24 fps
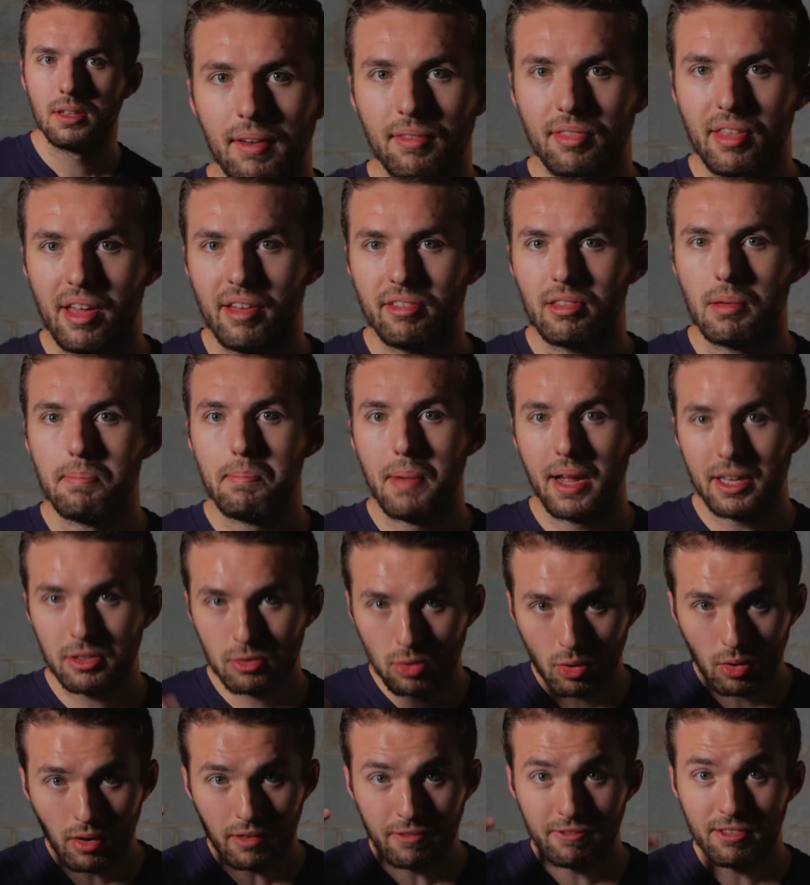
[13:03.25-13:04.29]
If they have the
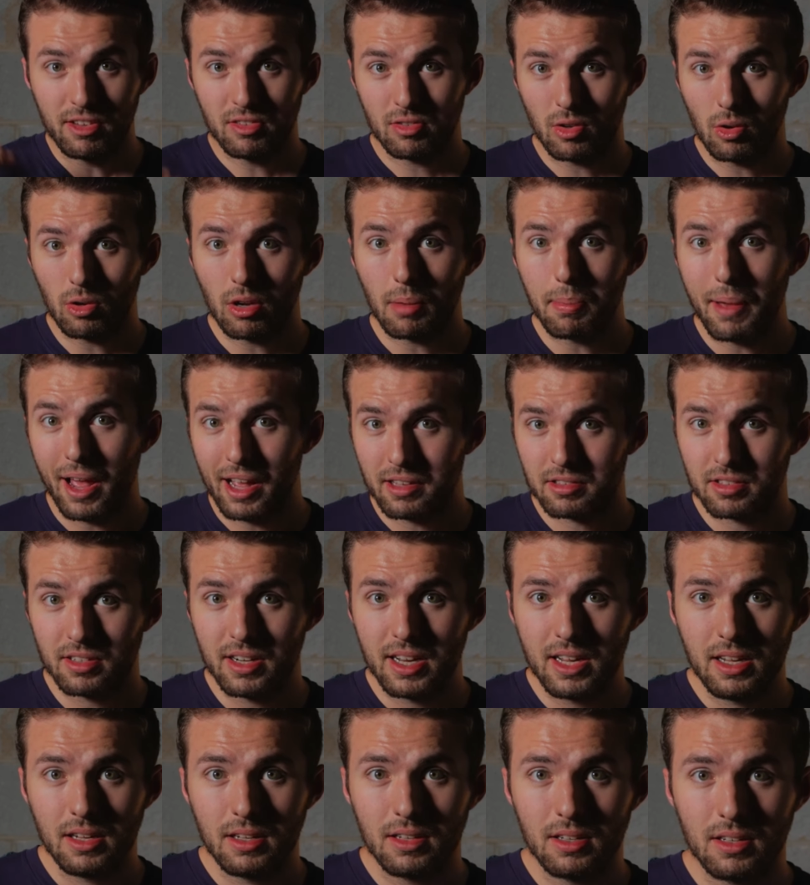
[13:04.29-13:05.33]
mental and physical
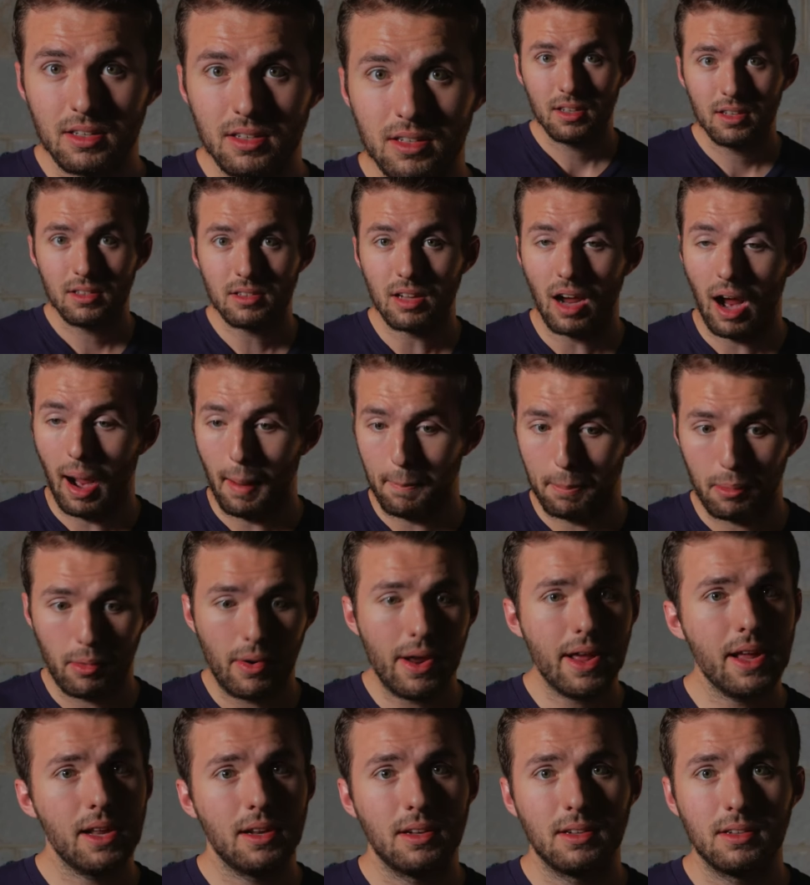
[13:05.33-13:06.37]
capacity to
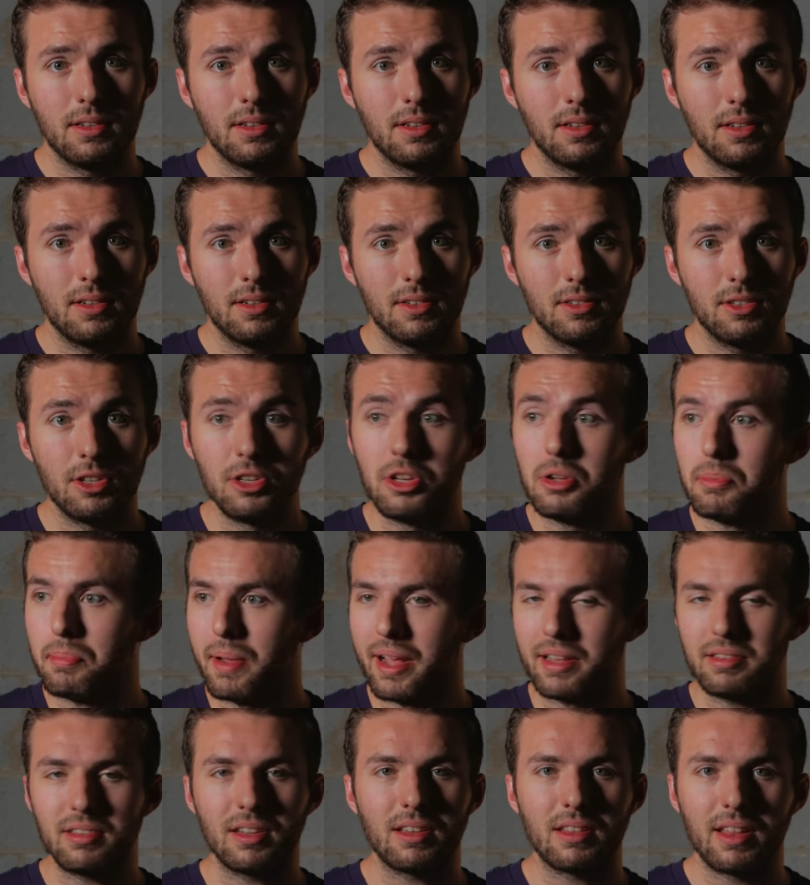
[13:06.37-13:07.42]
operate, to do
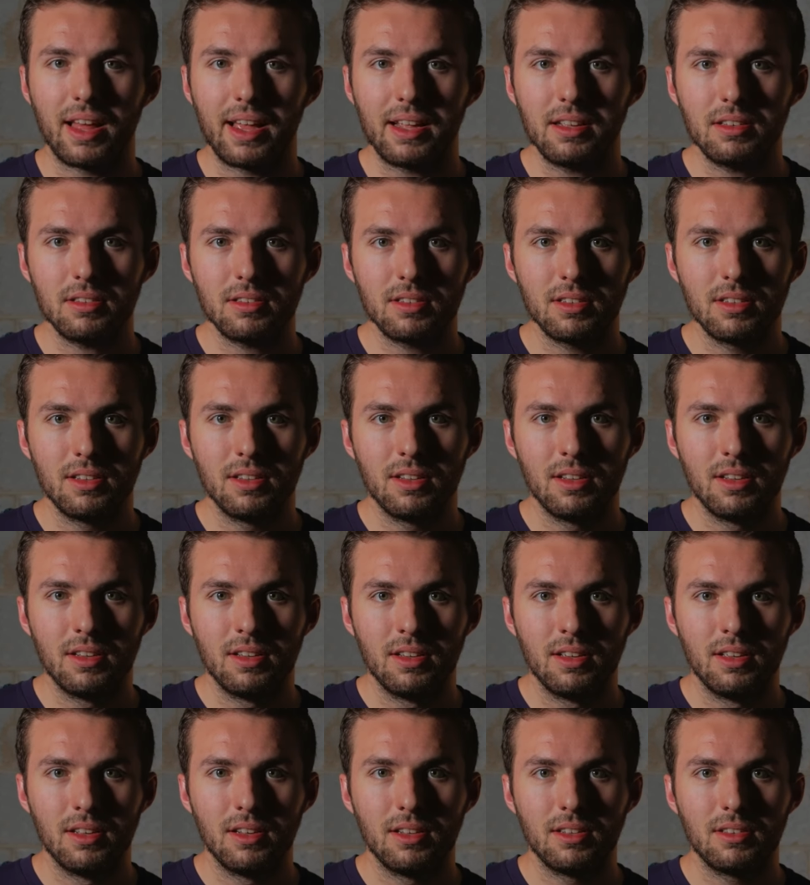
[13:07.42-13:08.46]
basic things,
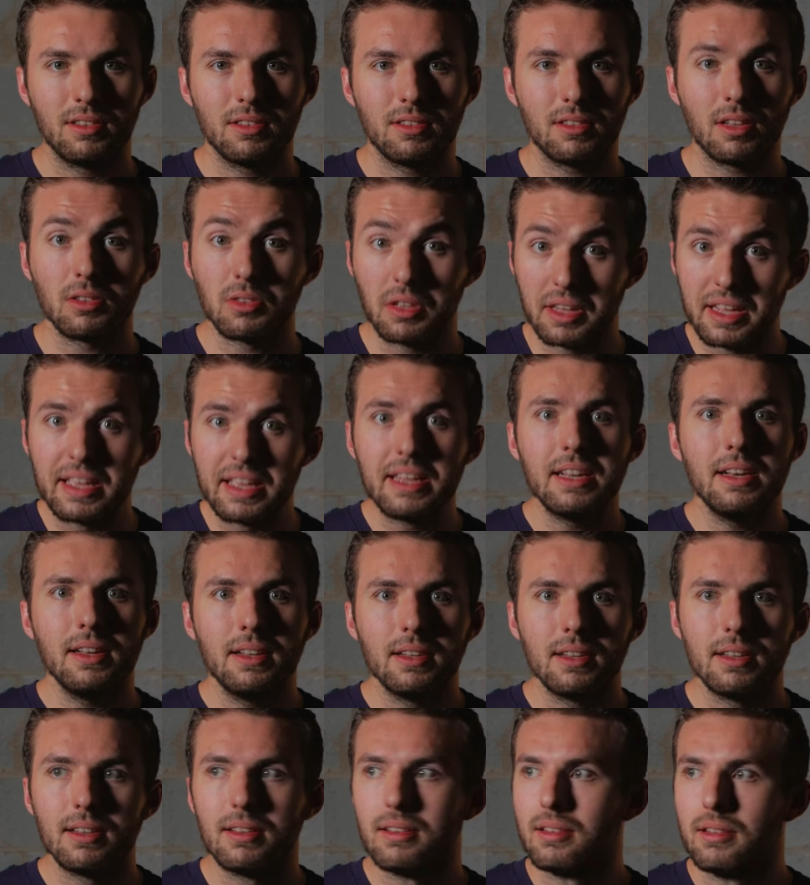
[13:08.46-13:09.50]
to lead,
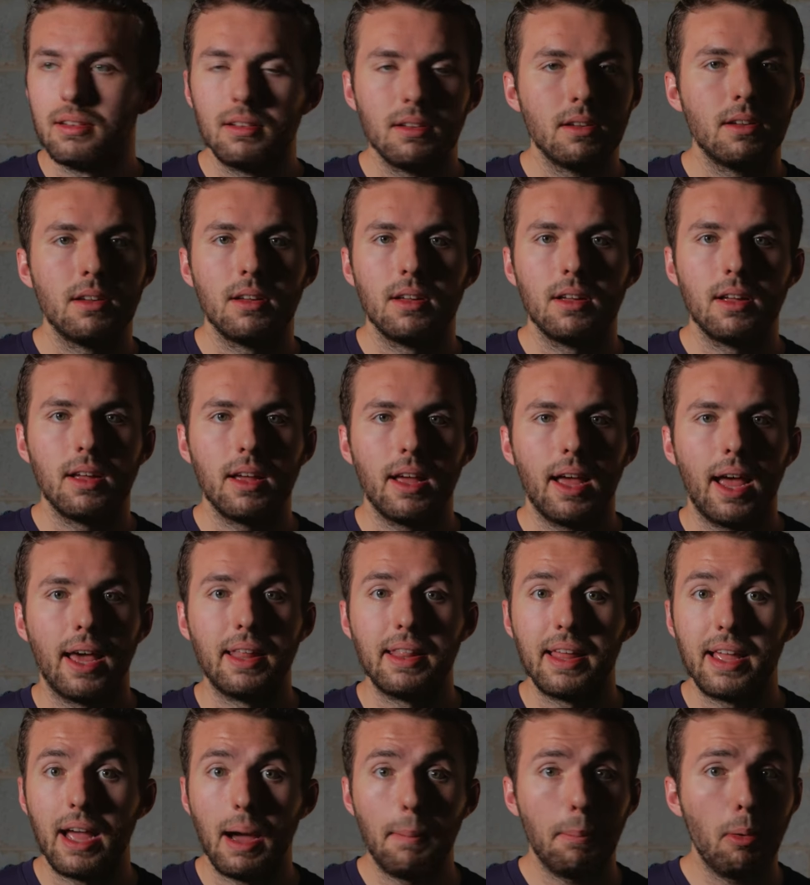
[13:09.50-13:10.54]

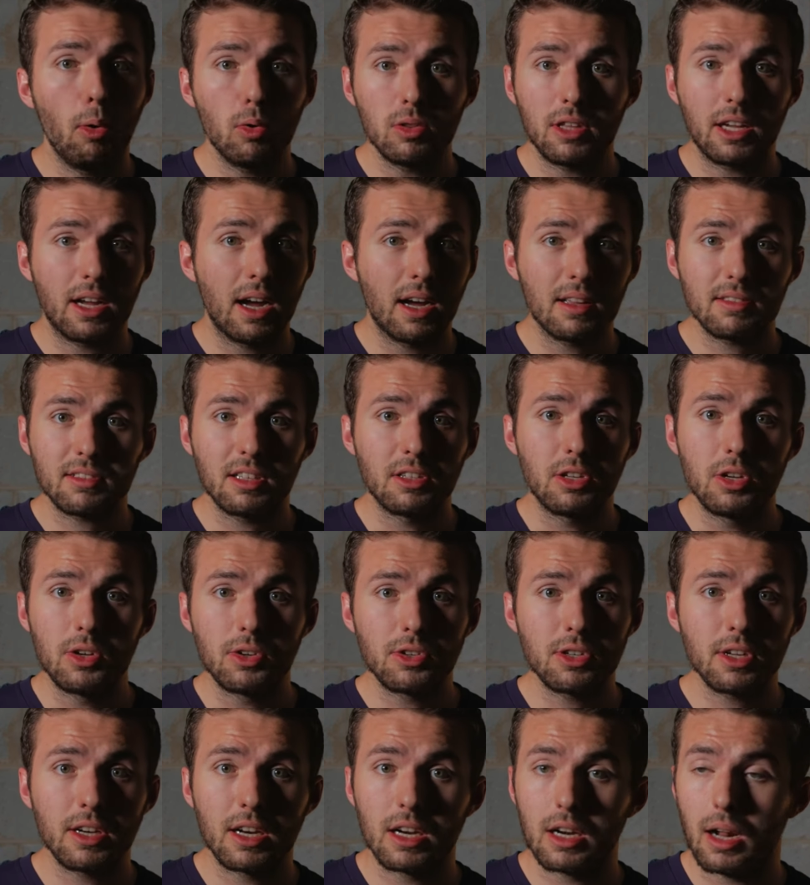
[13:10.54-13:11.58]
and they uphold the
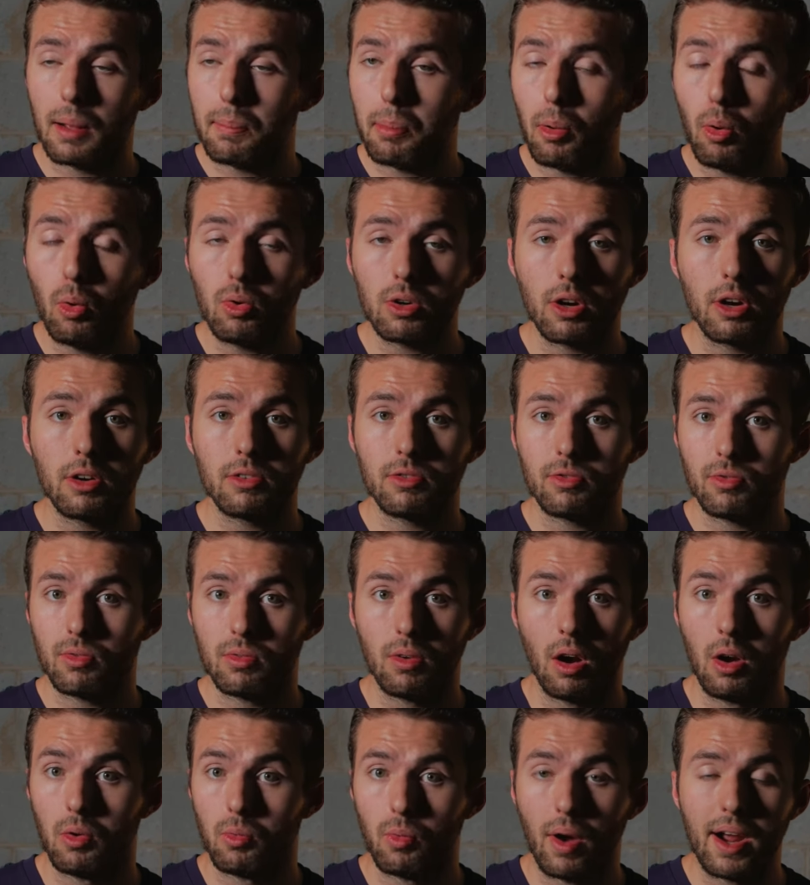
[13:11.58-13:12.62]
Constitution and uphold our
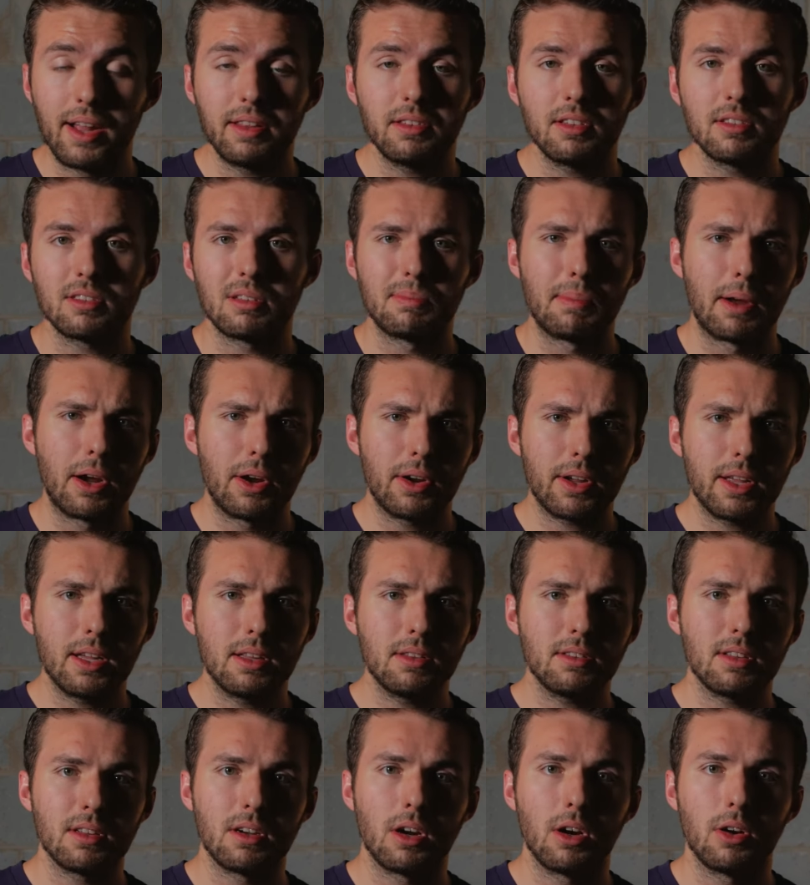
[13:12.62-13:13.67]
rights as
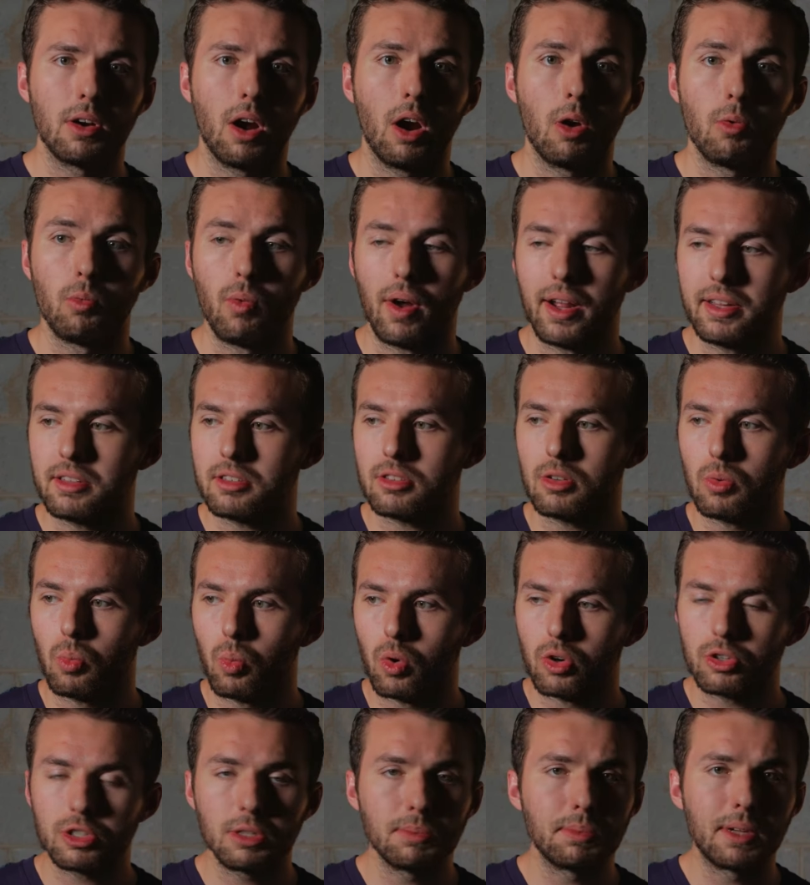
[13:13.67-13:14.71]
Americans and our rights to
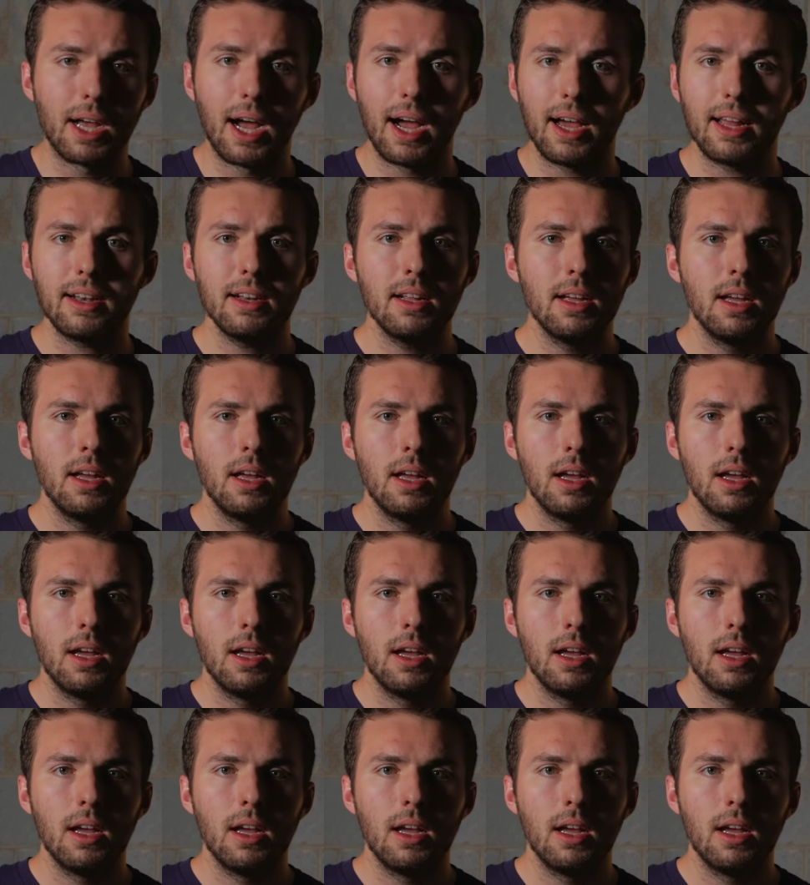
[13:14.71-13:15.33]
worship God